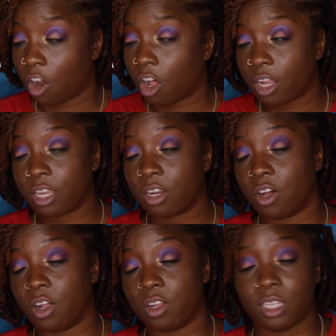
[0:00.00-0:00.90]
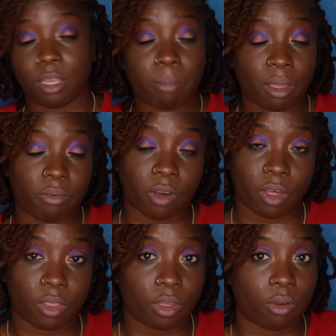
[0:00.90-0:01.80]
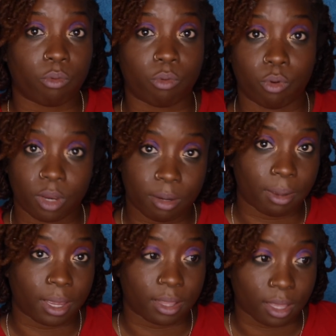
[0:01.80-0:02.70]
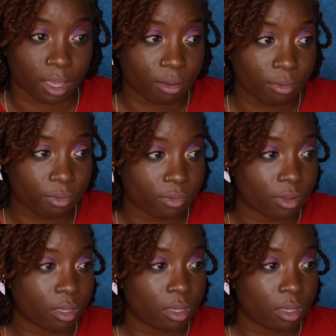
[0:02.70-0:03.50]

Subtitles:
All in all, did my father ruin my life?